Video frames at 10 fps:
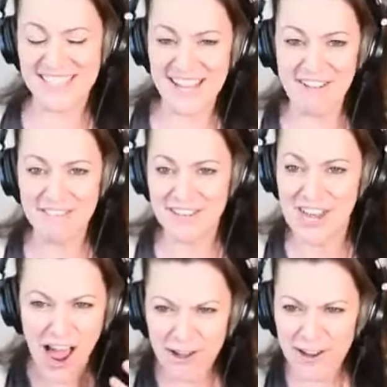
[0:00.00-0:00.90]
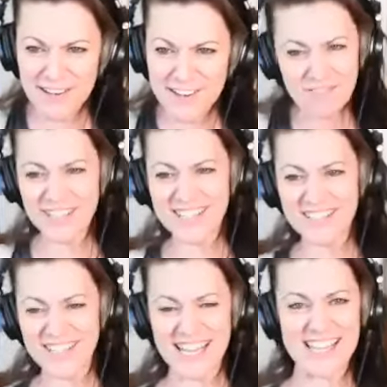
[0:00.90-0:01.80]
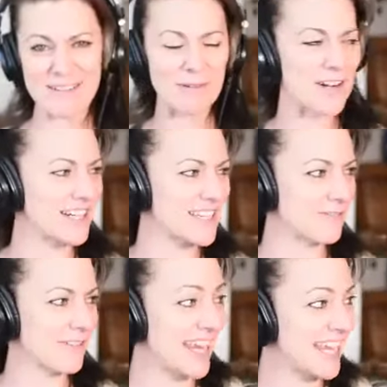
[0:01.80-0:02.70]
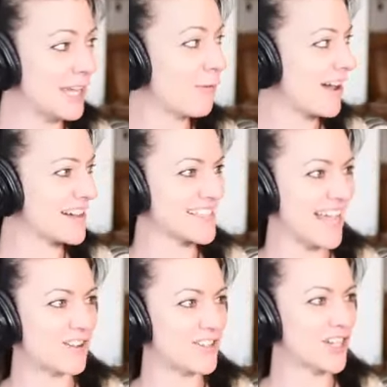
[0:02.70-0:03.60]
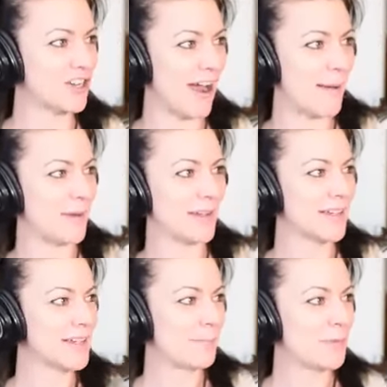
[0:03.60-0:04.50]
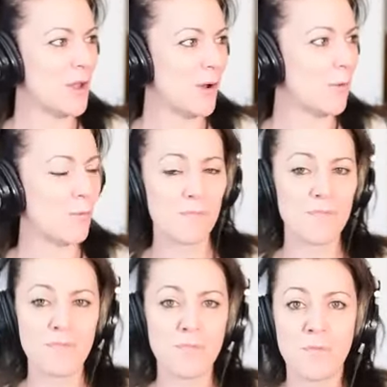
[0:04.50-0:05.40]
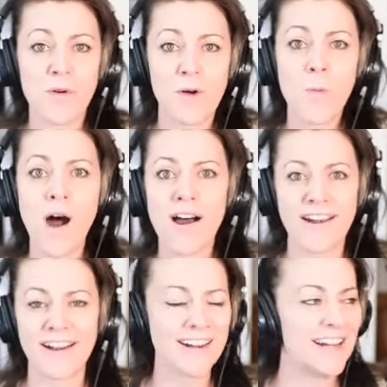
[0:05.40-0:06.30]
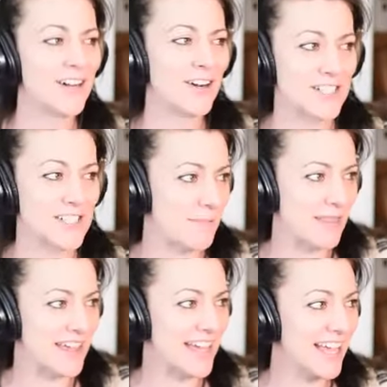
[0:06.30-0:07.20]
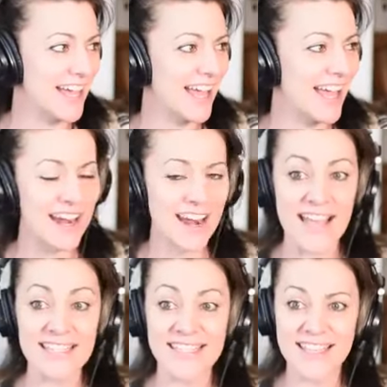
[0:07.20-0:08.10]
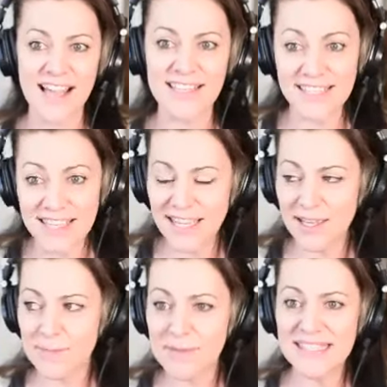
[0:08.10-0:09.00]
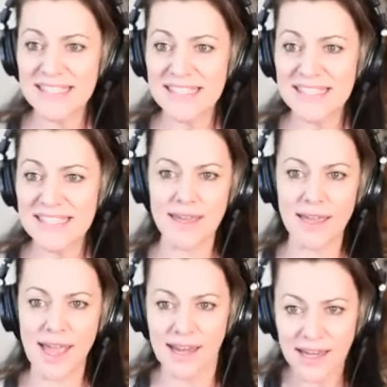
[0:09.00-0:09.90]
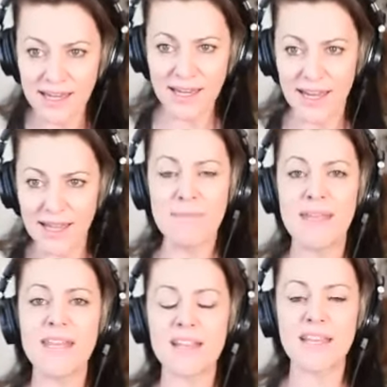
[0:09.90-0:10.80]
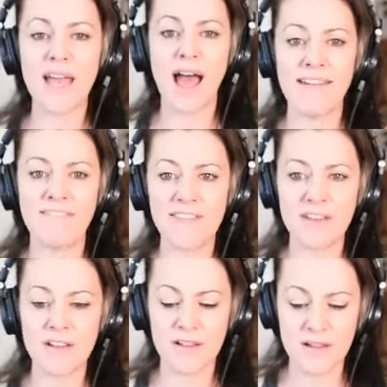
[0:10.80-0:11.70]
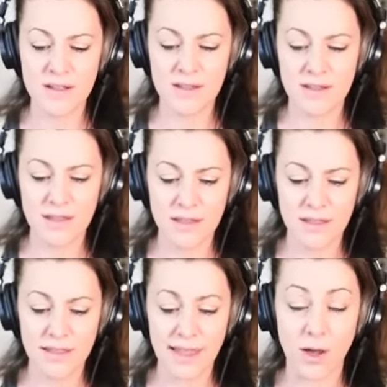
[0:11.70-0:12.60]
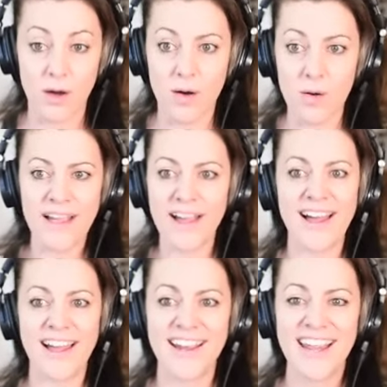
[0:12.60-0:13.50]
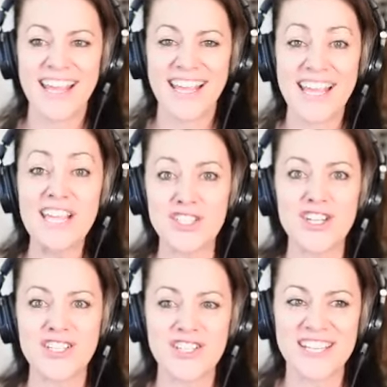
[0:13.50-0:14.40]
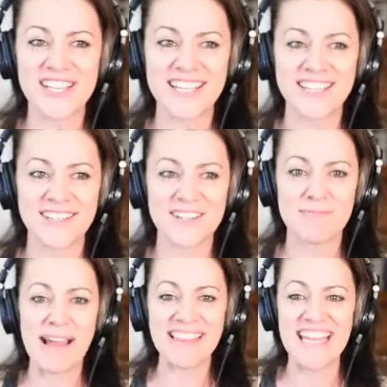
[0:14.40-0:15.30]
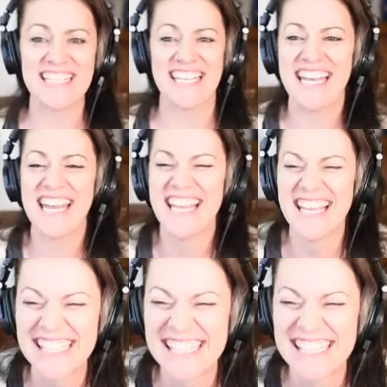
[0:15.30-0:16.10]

stuff, not not really doing anything productive, and he walks out to grab a, you know, water or something, and I I see him see me, and in, immediately feel like, oh my god, he's judging my laziness yeah.